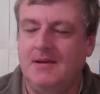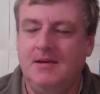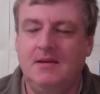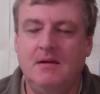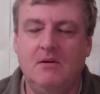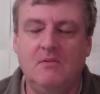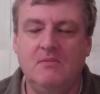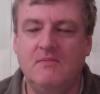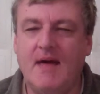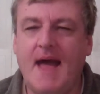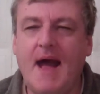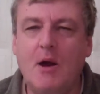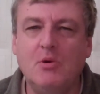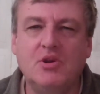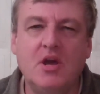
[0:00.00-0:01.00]
you know,
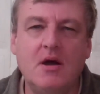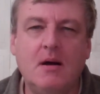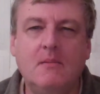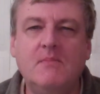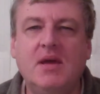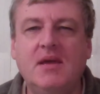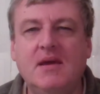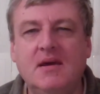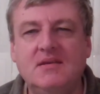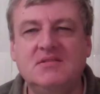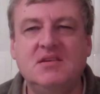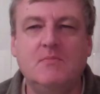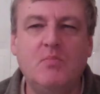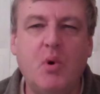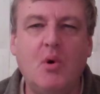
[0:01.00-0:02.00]
outcome
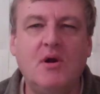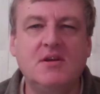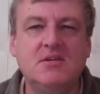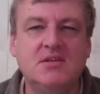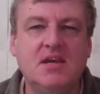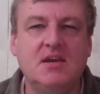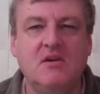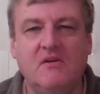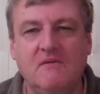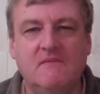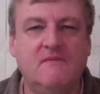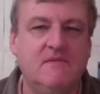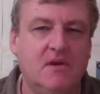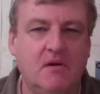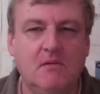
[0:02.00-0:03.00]
is important to get
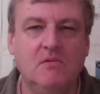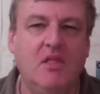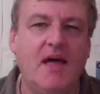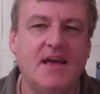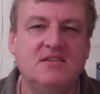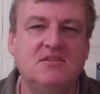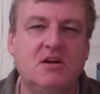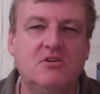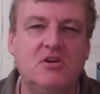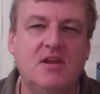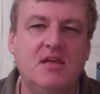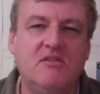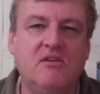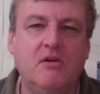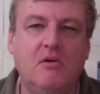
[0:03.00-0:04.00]
your, you know, legs
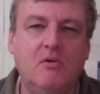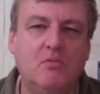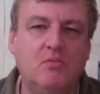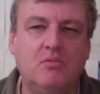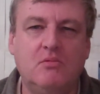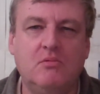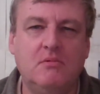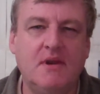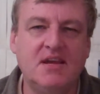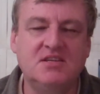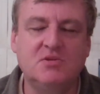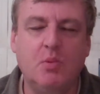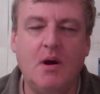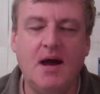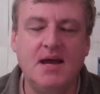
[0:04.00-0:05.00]
underneath you
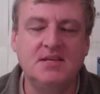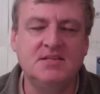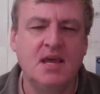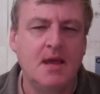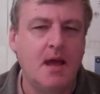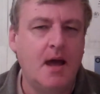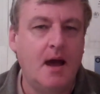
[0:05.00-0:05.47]
race-wise.